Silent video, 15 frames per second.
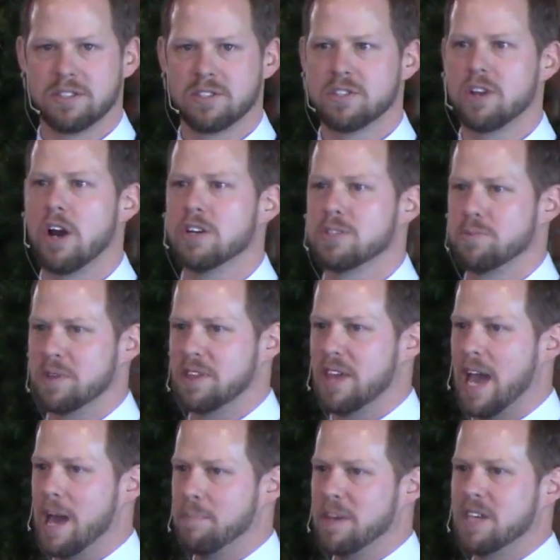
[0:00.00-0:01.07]
It starts with
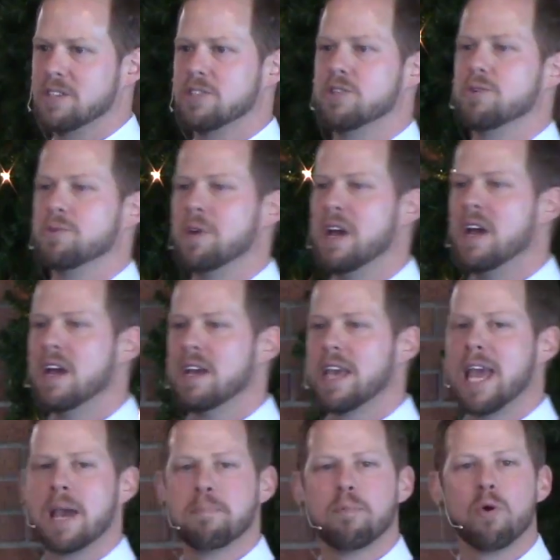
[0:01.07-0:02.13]
that, because you
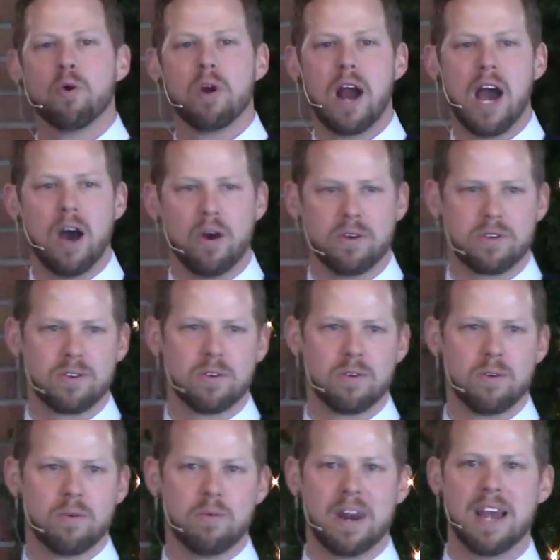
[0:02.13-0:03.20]
can't pour out
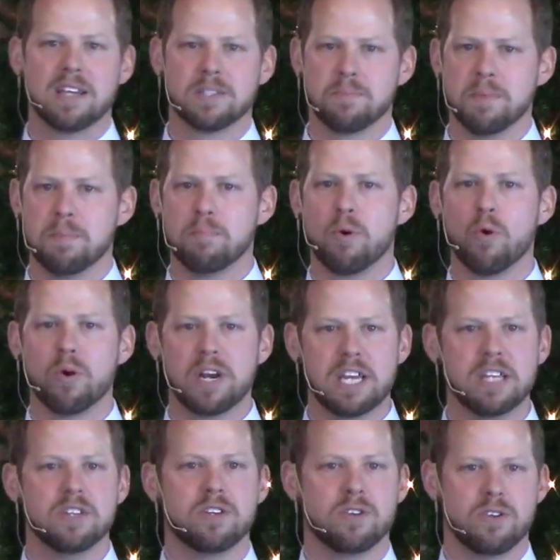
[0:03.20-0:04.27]
what hasn't been poured
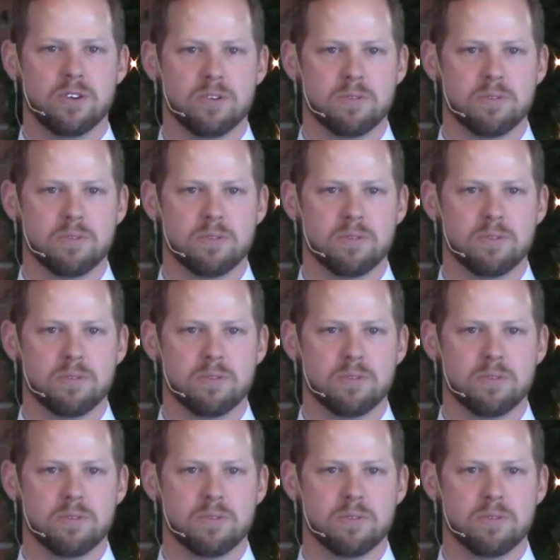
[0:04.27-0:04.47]
into you.